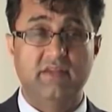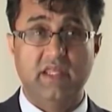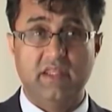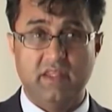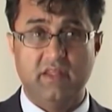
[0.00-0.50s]

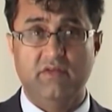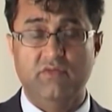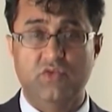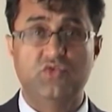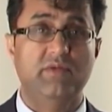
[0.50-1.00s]
They're
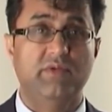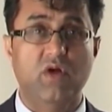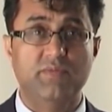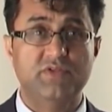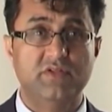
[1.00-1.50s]
the treatment
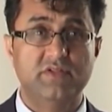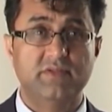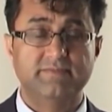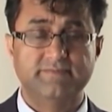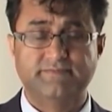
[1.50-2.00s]

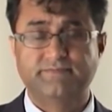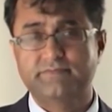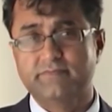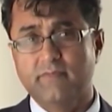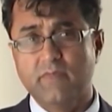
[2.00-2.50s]
options.
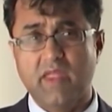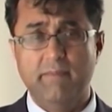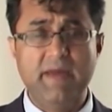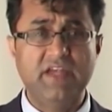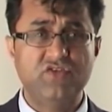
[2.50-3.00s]

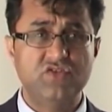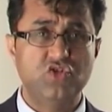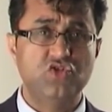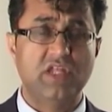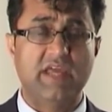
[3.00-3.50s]
Patients
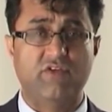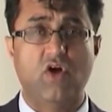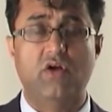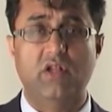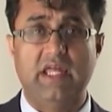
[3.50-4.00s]
usually have an
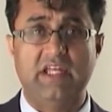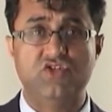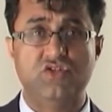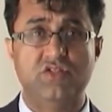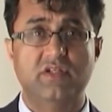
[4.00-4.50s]
oral
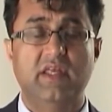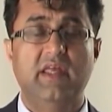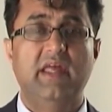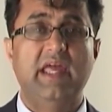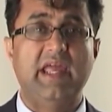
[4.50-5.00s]
agent,
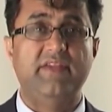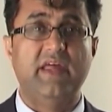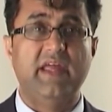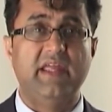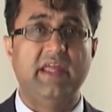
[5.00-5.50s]
and
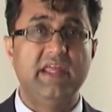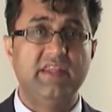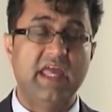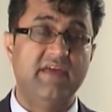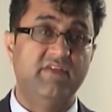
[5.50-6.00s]
they
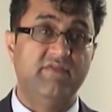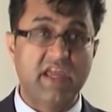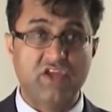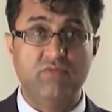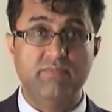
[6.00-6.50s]
either have the
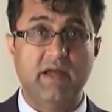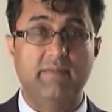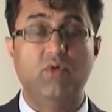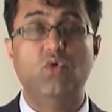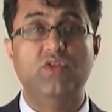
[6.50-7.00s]
vacuum
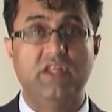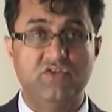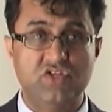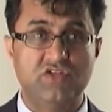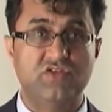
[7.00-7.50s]
pump or the
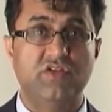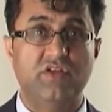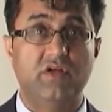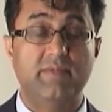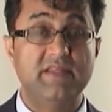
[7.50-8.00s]
injection
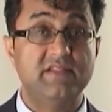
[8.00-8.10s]
therapy.